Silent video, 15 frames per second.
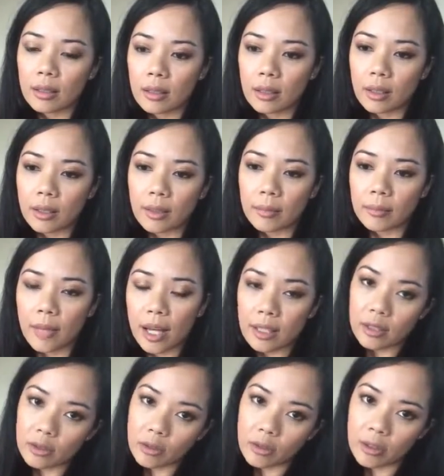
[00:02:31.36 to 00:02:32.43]
my
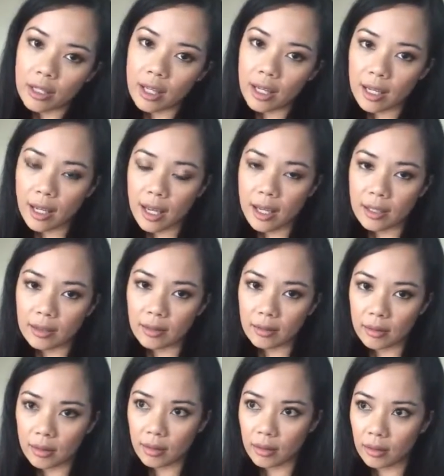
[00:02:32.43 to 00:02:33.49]
story,
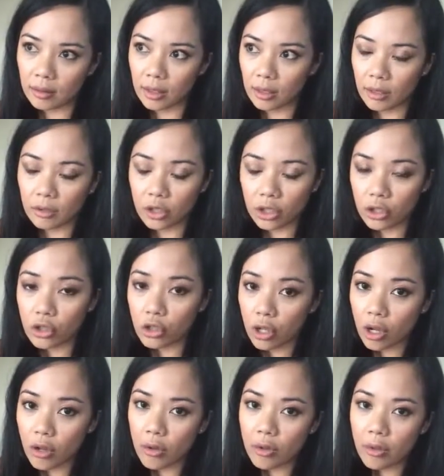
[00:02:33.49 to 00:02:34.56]
and just
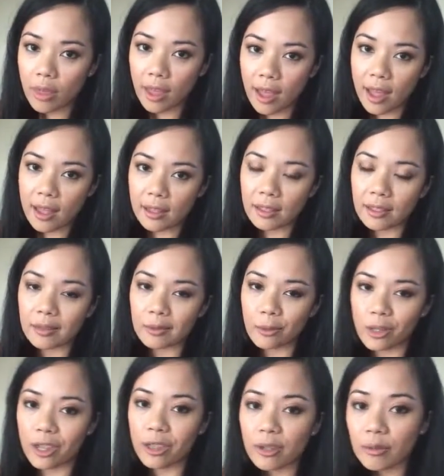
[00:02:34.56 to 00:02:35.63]
know that
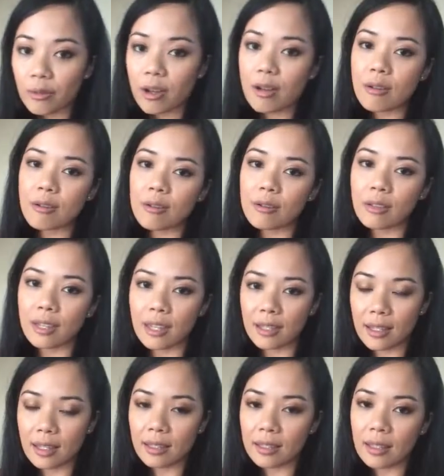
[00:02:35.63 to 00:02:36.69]
with growth,
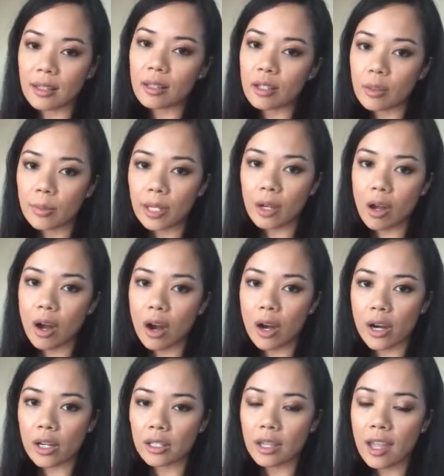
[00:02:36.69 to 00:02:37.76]
it's a little bit
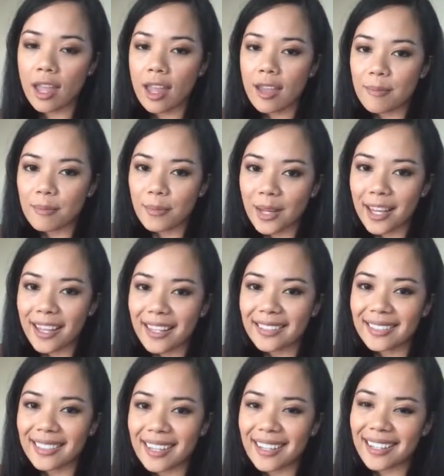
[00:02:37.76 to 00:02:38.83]
hard,
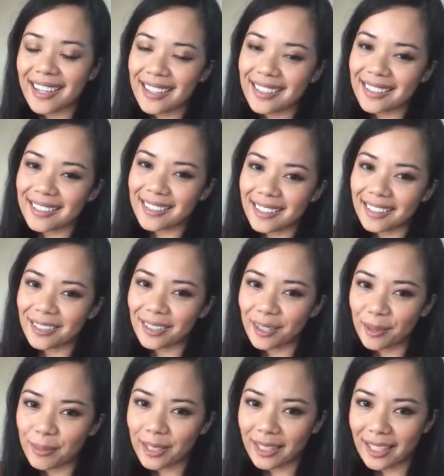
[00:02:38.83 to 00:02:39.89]
but it gets a
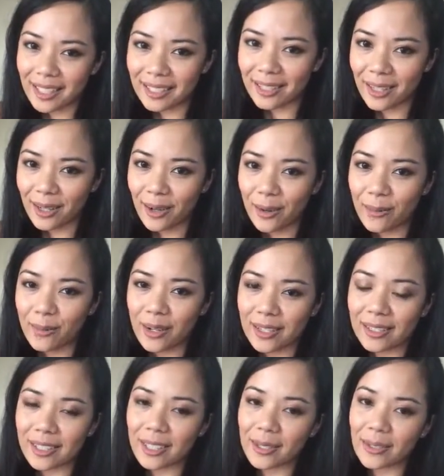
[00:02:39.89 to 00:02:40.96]
little bit easier
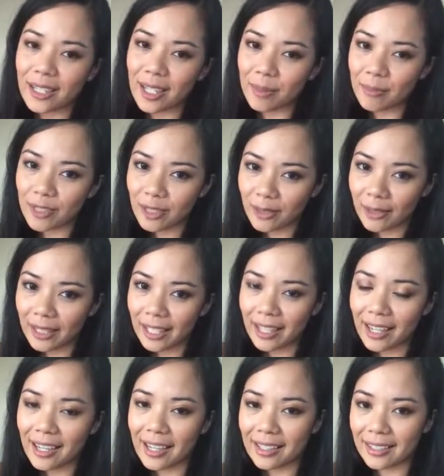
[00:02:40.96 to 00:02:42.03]
once you keep doing
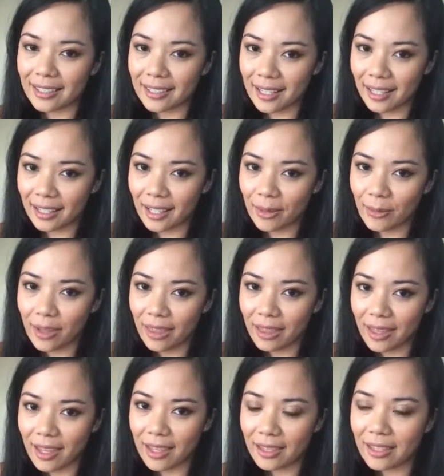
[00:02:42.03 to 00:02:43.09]
it and sticking
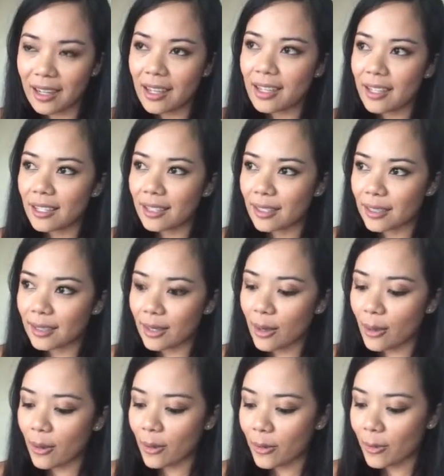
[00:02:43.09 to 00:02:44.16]
with it.
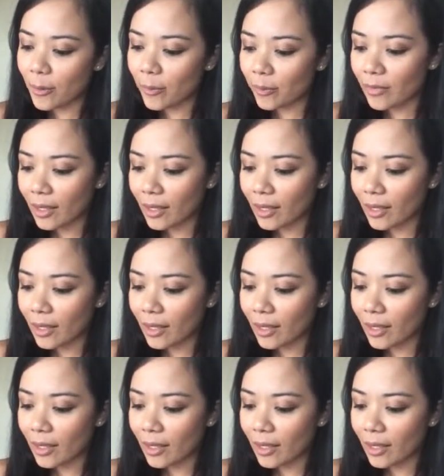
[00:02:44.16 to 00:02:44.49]
So